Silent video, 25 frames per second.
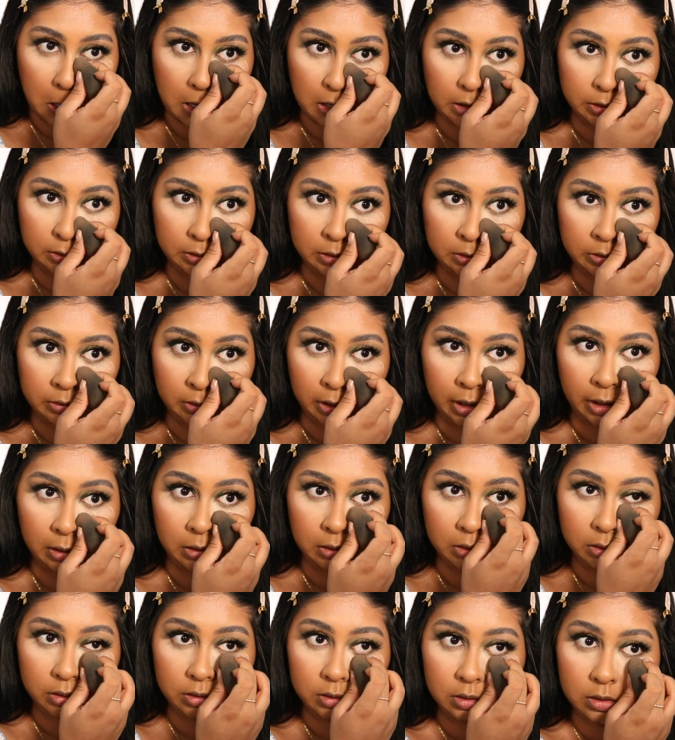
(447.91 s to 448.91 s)
under eye
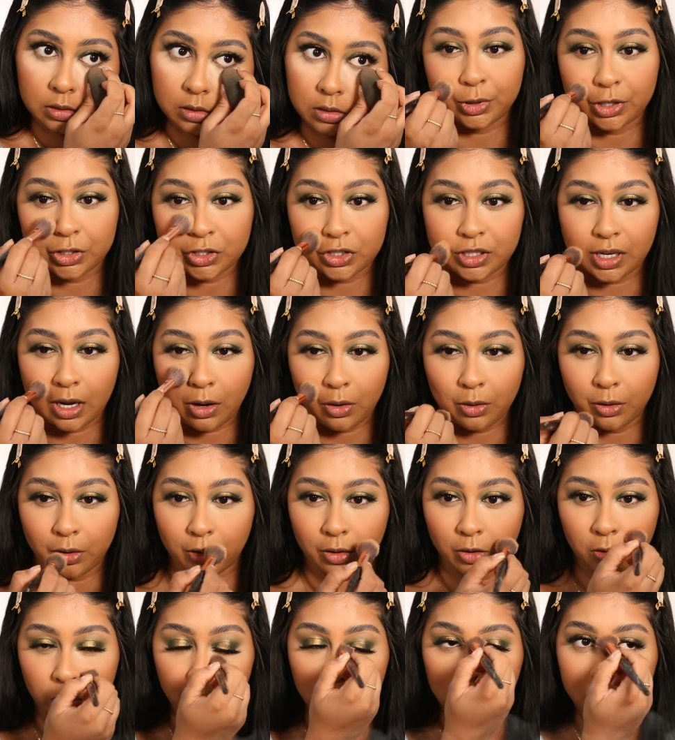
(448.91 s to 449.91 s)
look. Brush that
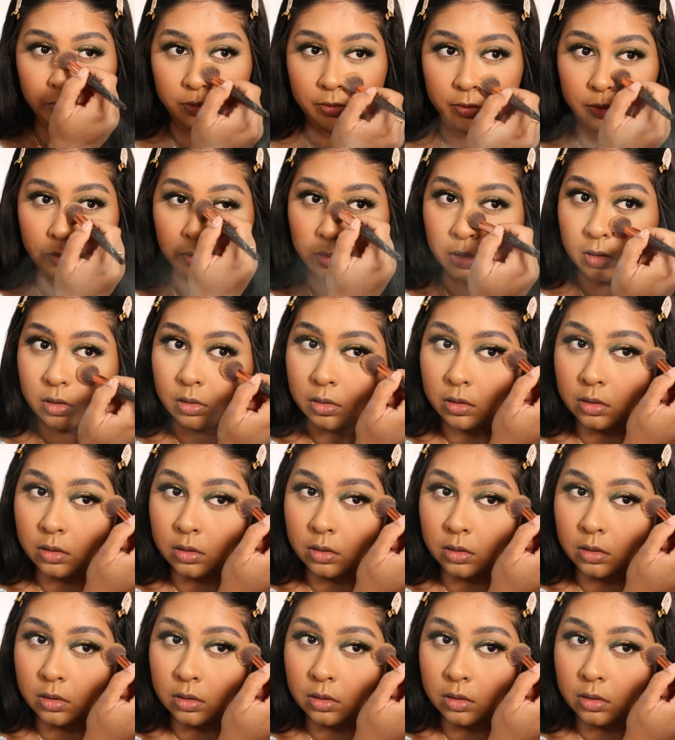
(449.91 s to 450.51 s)
off.